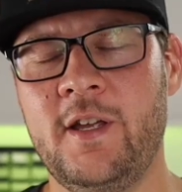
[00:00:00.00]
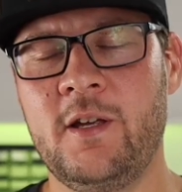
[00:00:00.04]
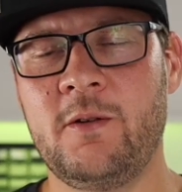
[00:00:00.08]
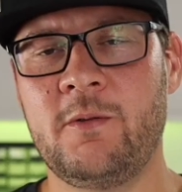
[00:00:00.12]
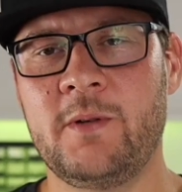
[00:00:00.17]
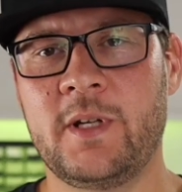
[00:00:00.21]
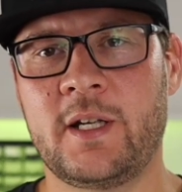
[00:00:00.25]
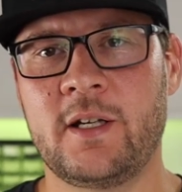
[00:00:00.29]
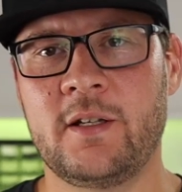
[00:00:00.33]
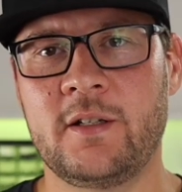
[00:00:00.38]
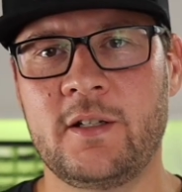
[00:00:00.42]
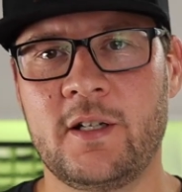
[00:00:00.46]
we
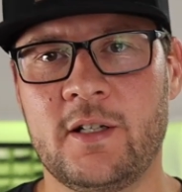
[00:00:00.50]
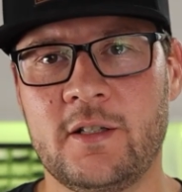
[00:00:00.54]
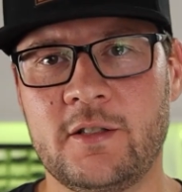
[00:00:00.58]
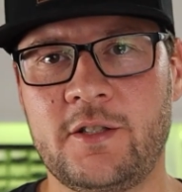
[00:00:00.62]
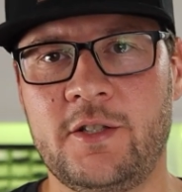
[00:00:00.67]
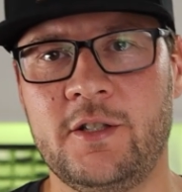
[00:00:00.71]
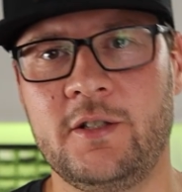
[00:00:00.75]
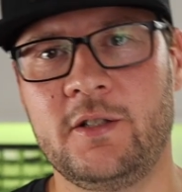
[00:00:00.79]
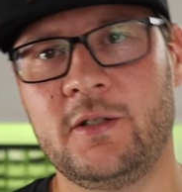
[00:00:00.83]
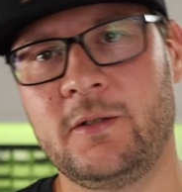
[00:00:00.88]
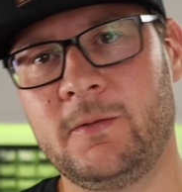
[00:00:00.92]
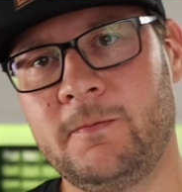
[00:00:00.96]
can go
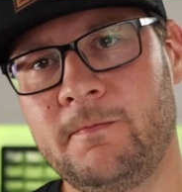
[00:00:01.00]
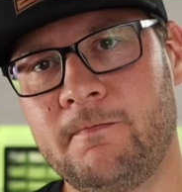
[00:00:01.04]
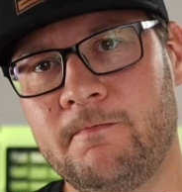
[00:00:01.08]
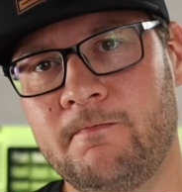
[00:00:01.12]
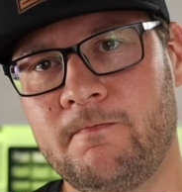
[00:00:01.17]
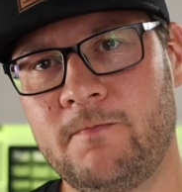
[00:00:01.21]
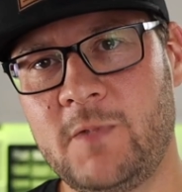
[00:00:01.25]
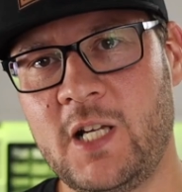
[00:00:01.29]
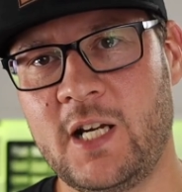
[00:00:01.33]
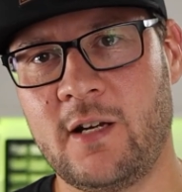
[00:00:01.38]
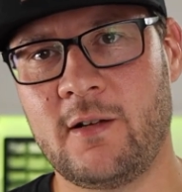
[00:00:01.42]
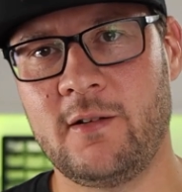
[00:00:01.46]
to
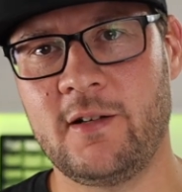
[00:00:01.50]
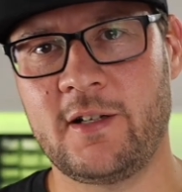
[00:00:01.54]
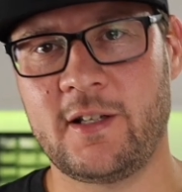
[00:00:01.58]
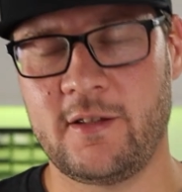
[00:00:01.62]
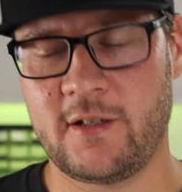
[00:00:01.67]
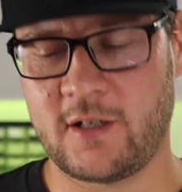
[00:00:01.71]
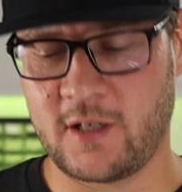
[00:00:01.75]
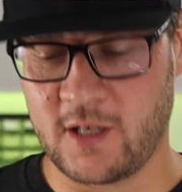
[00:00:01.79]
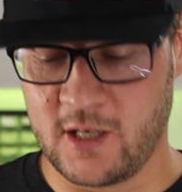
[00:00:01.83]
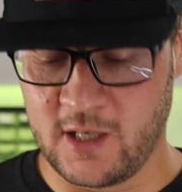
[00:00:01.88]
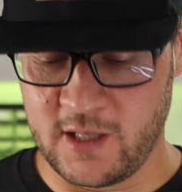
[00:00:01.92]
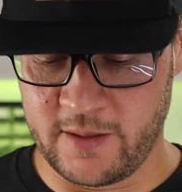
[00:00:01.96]
take a look at the
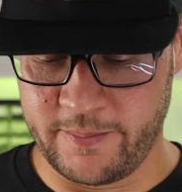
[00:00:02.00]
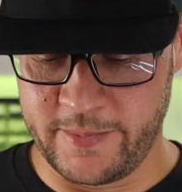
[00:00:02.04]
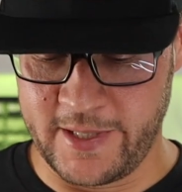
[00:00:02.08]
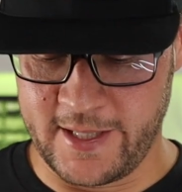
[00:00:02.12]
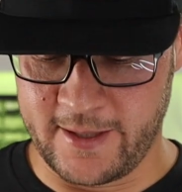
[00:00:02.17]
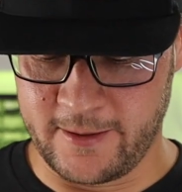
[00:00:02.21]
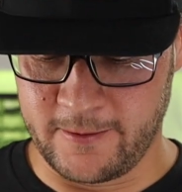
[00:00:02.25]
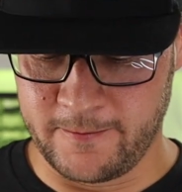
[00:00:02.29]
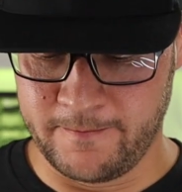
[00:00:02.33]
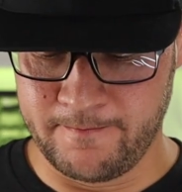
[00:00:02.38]
carb now.